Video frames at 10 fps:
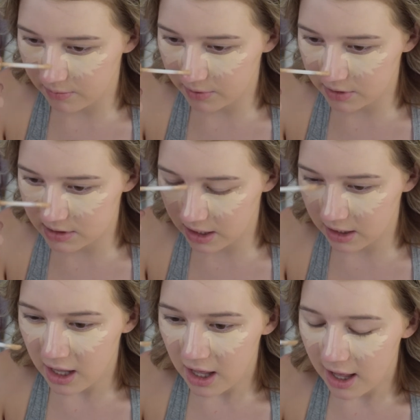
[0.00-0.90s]
because
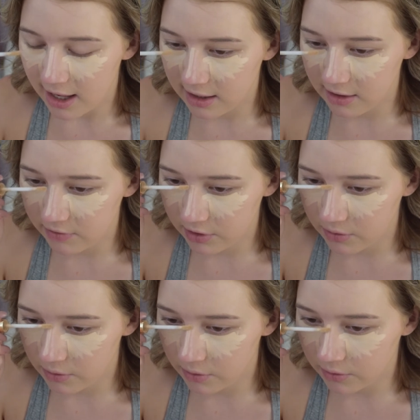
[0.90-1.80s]
and even
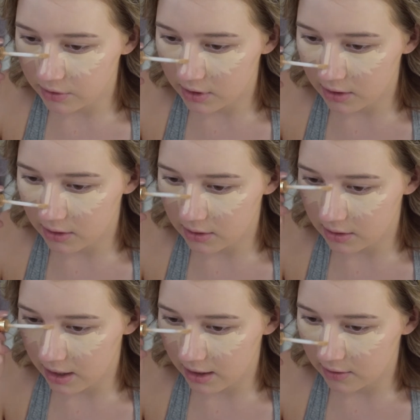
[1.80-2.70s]
all the
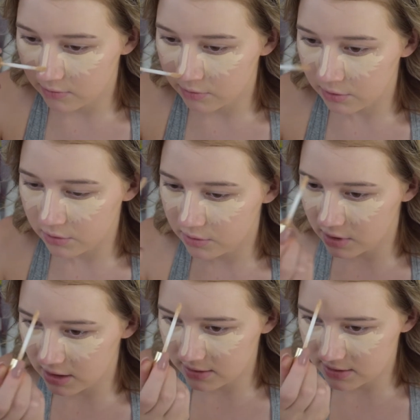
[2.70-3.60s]
like rude
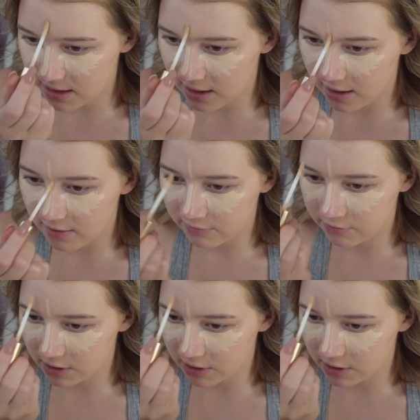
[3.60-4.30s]
things they have